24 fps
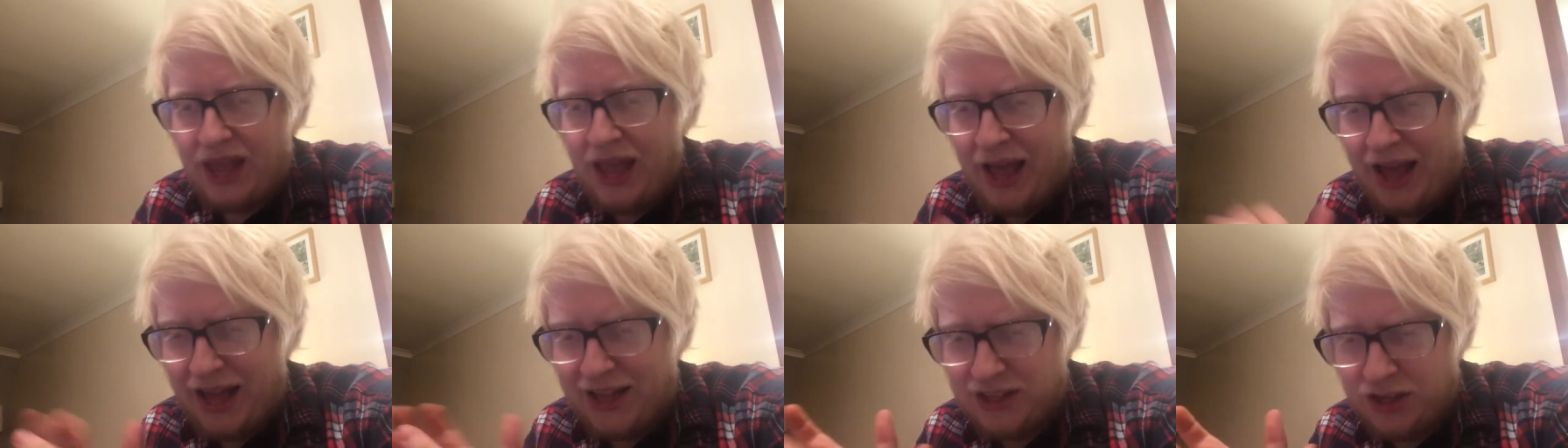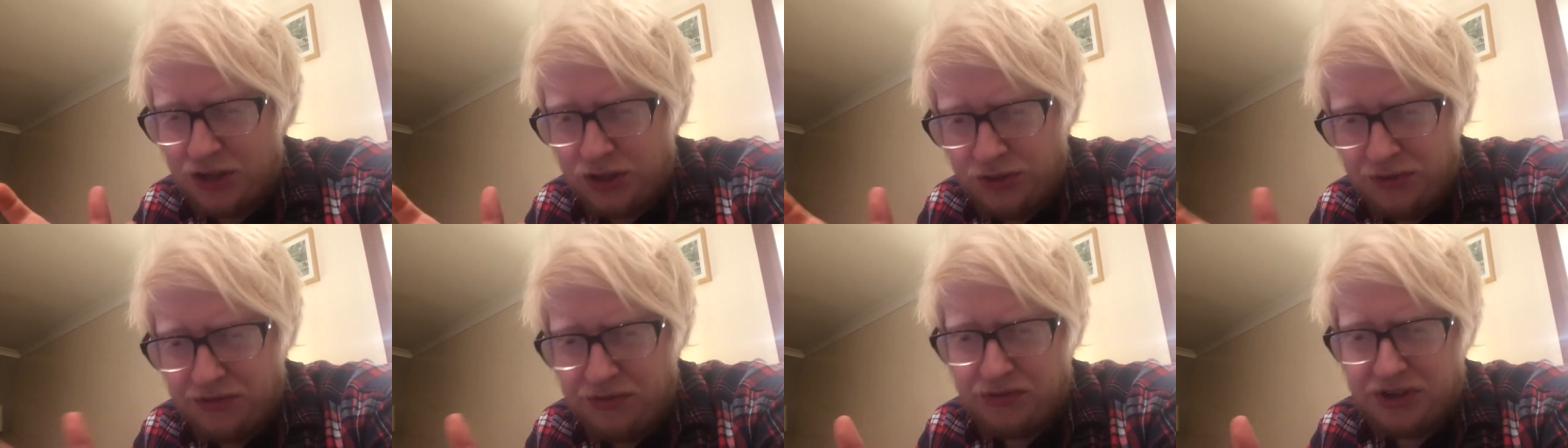And
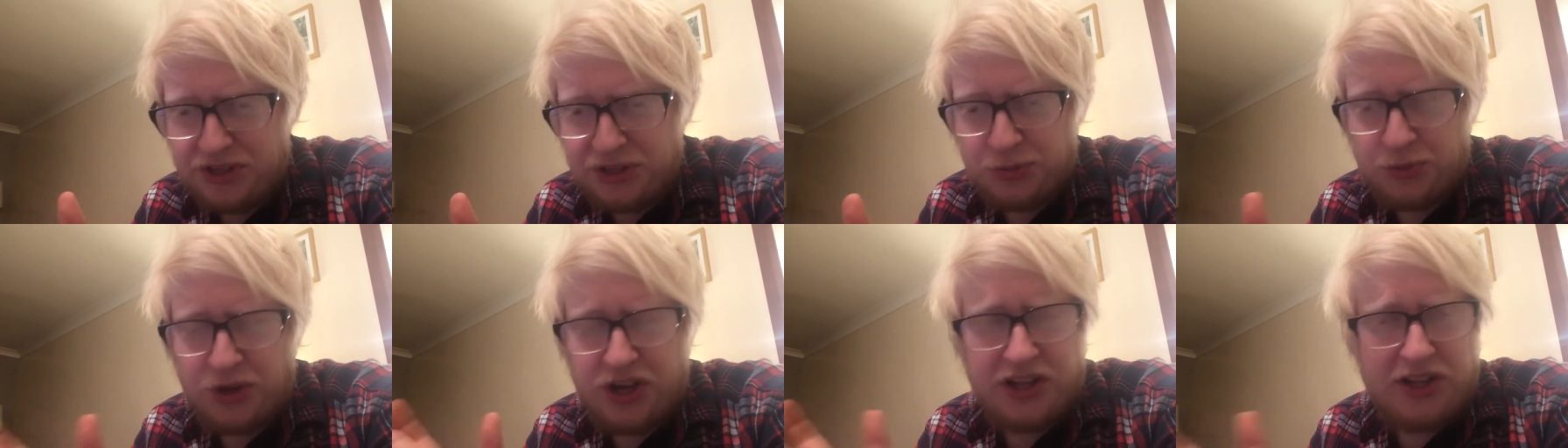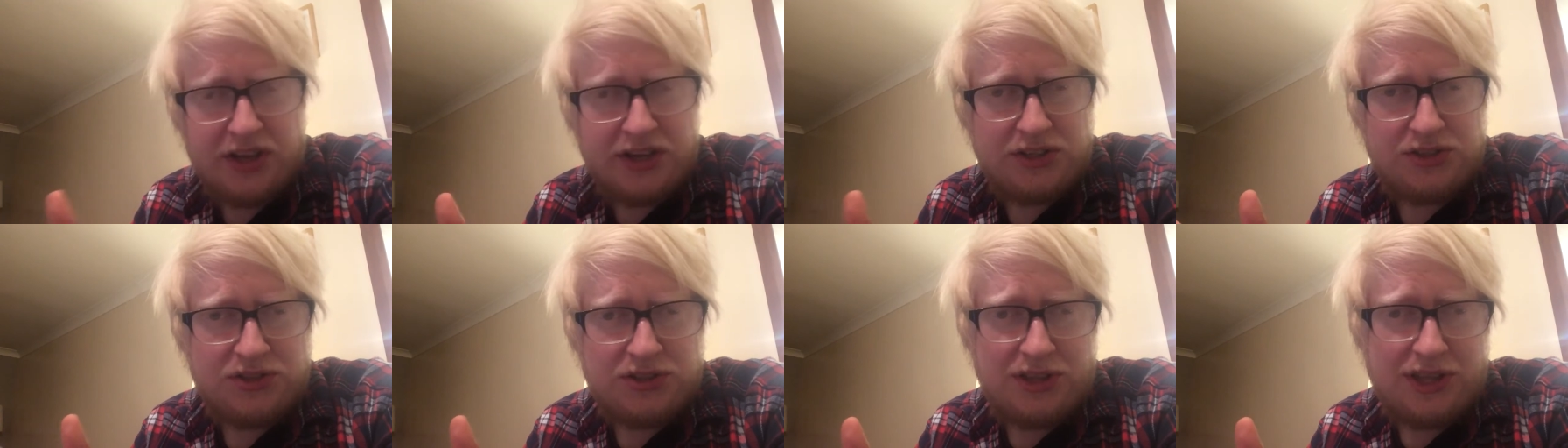another reason why I
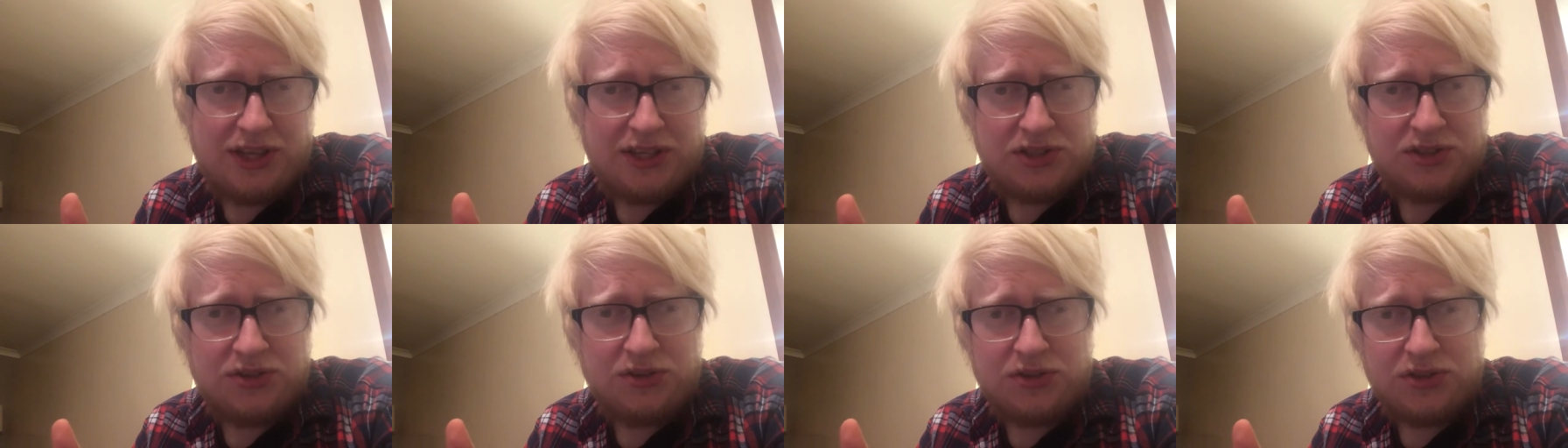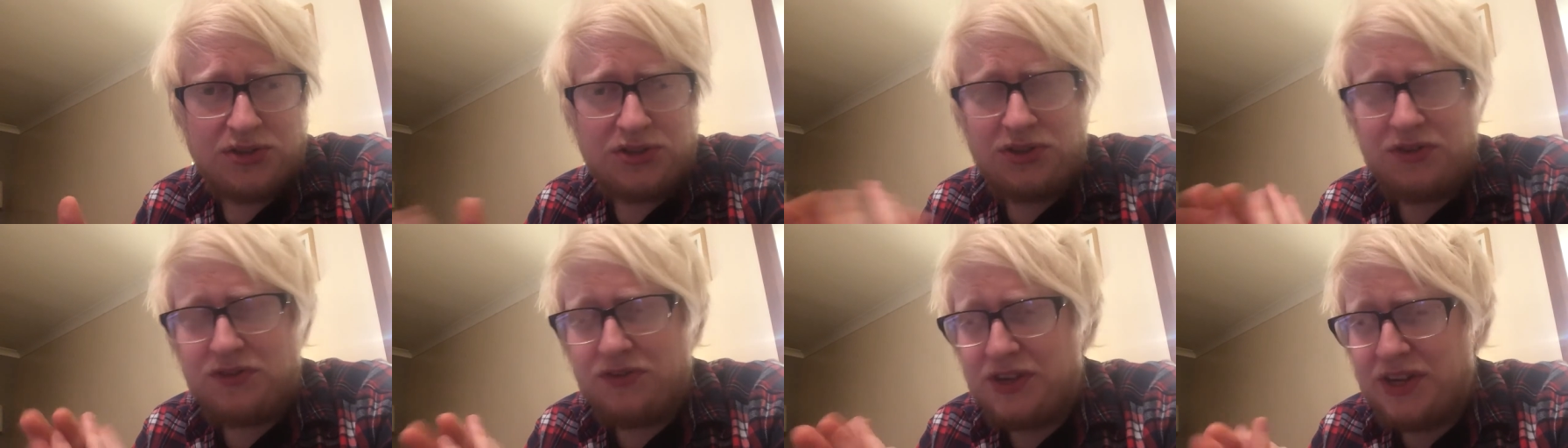like this sort of
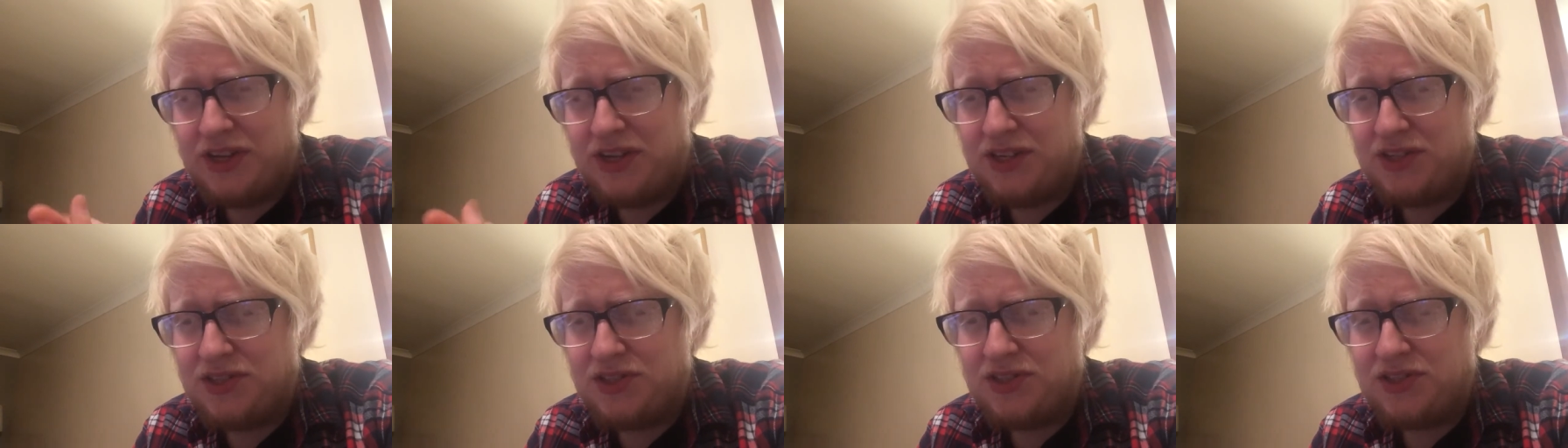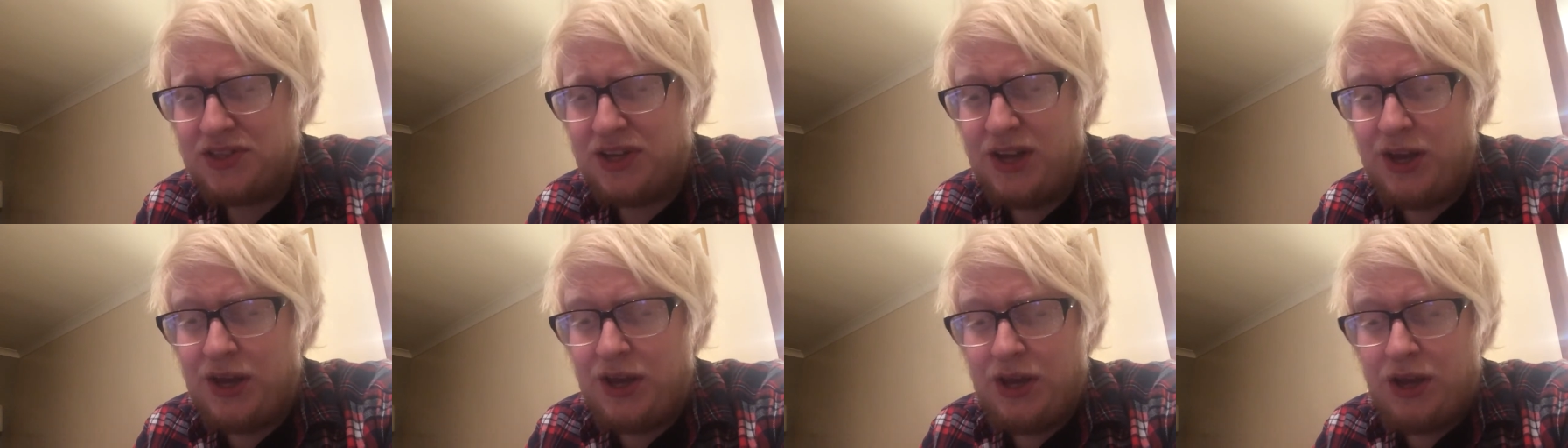stuff is